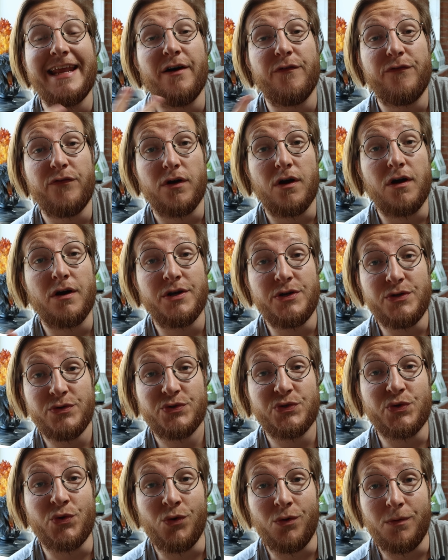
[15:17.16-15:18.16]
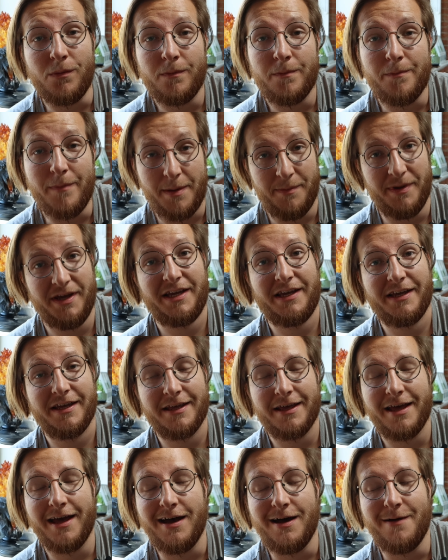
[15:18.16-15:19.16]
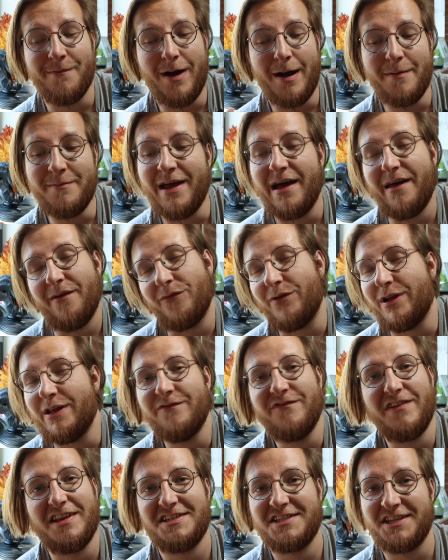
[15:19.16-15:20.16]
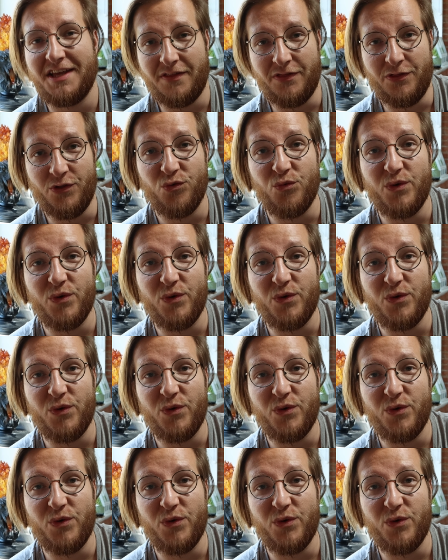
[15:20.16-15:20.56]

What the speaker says: Now for our new school mimic, I'm not reinventing the